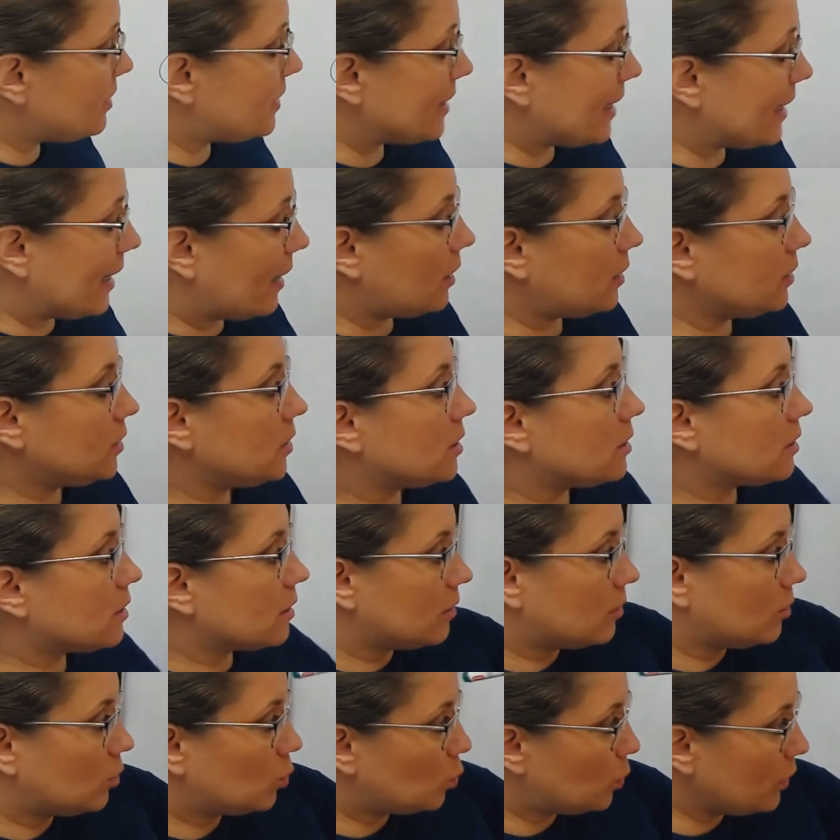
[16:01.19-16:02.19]
dealt
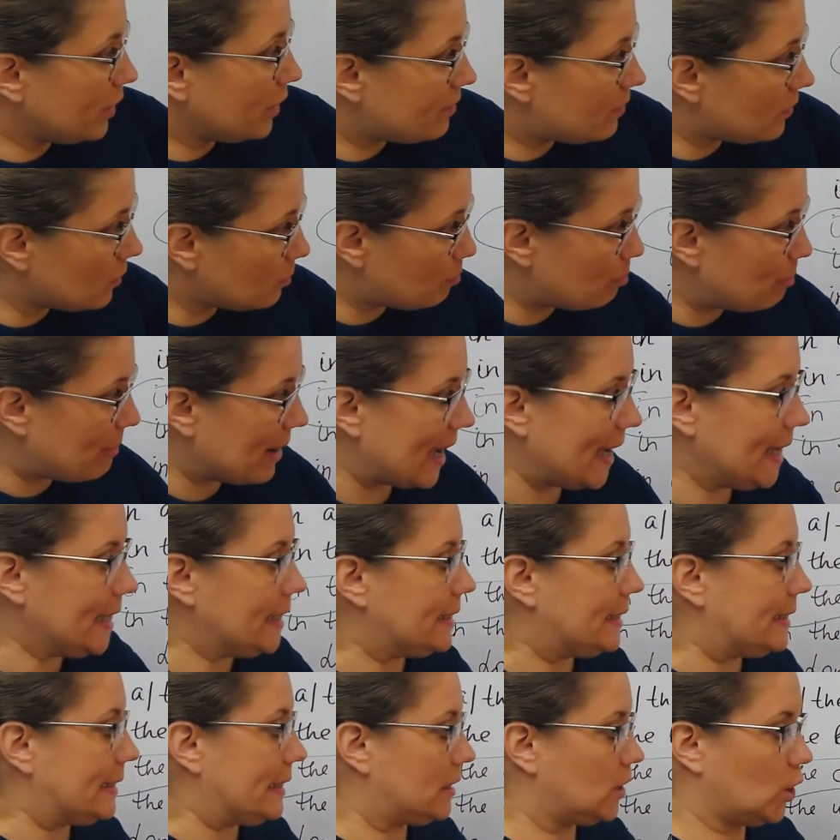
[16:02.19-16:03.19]
with the
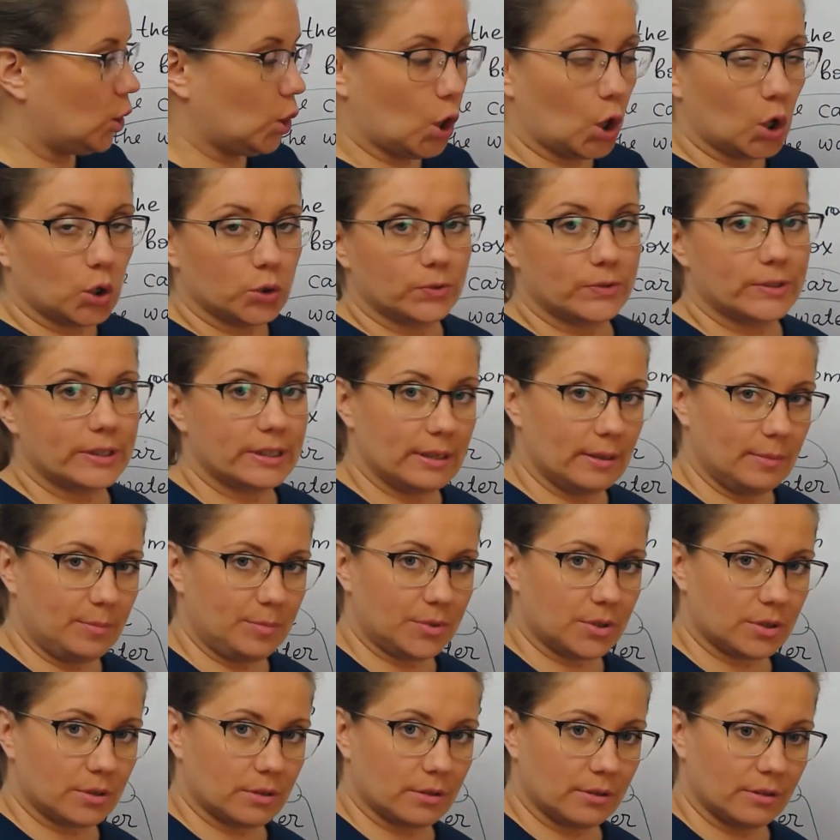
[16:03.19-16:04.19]
basic
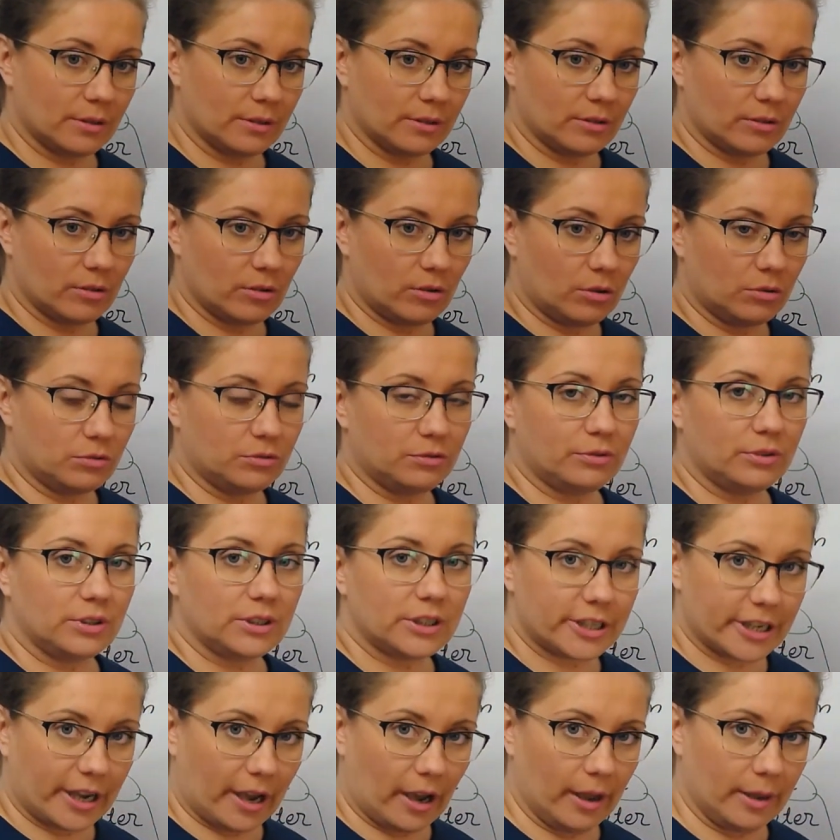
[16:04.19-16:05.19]
concept of
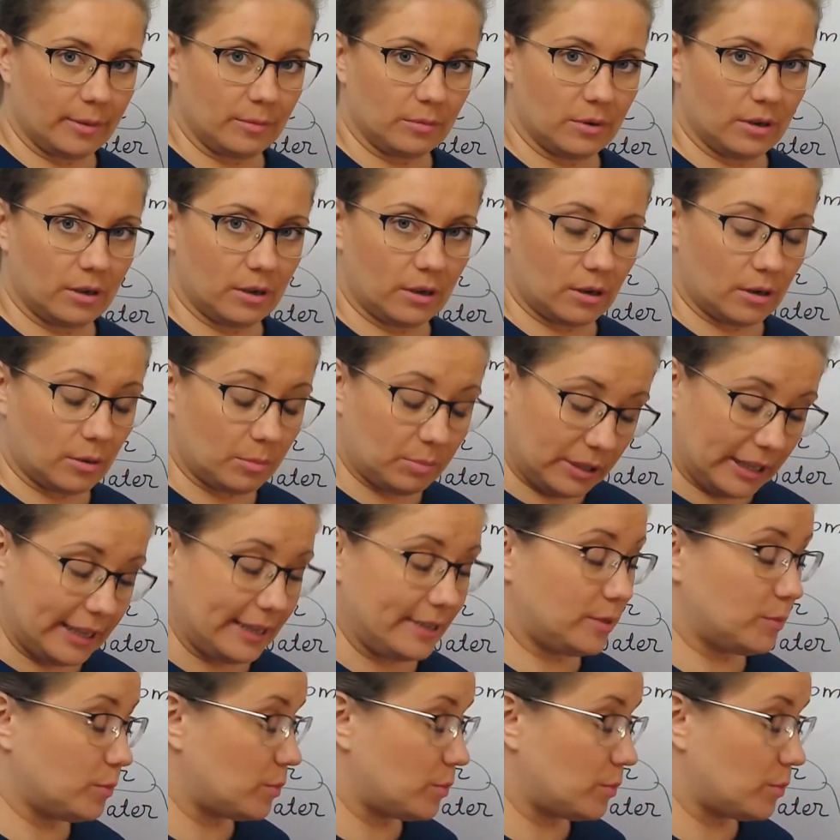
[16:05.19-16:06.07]
time, place